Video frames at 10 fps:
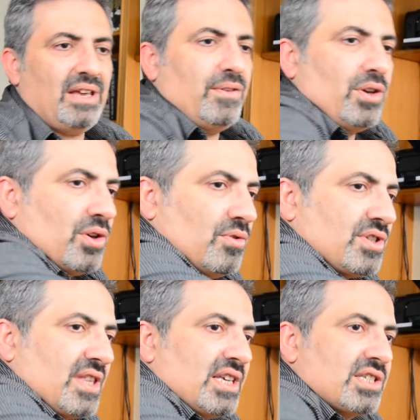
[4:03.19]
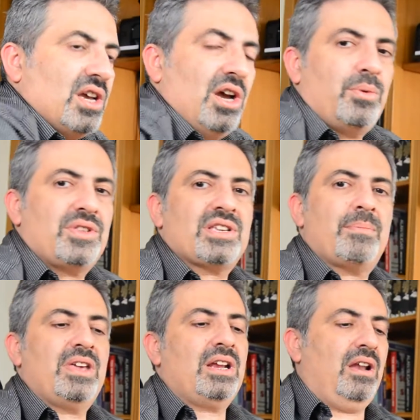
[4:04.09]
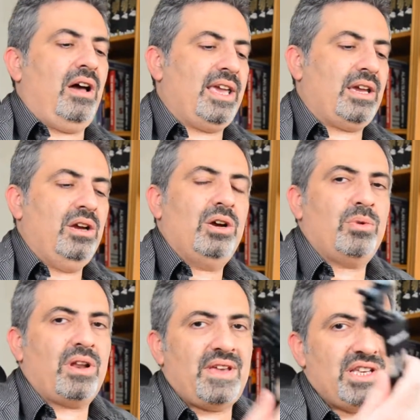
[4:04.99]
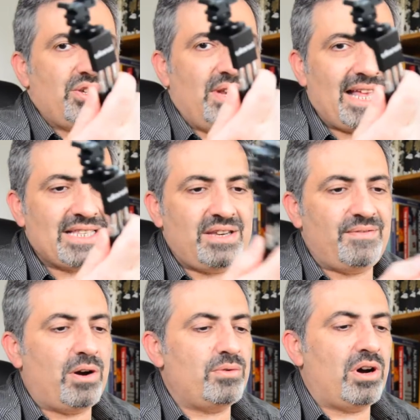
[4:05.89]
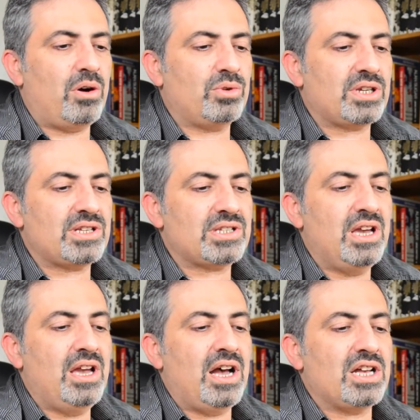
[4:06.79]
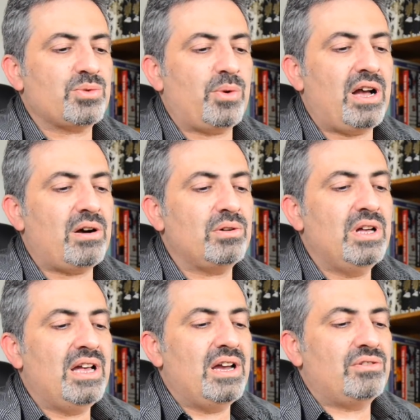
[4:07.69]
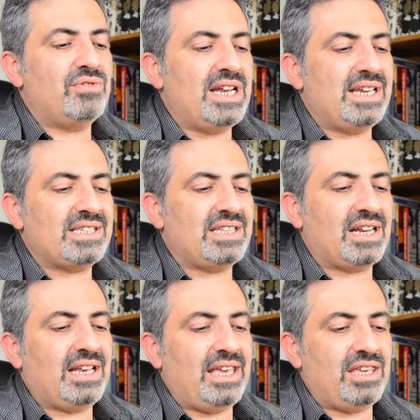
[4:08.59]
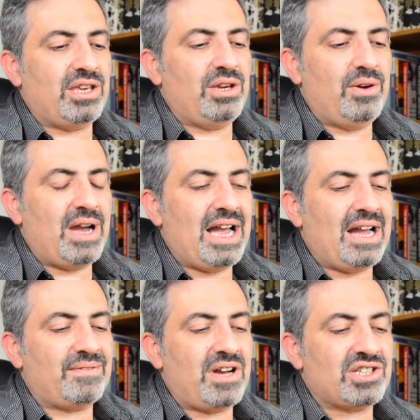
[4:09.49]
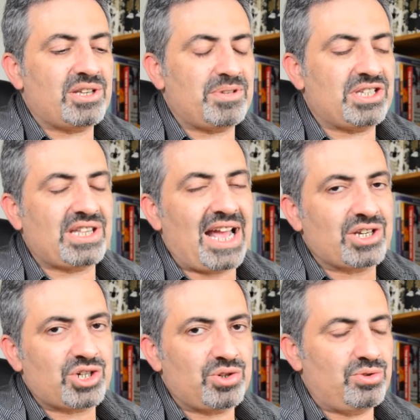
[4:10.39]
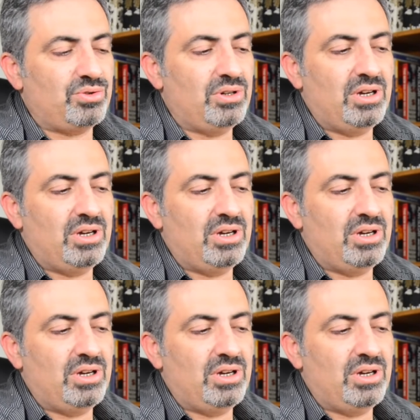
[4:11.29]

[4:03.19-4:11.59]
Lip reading: If you use this with something like one of these Ulanzi phone holders as well, realistically you have a substantial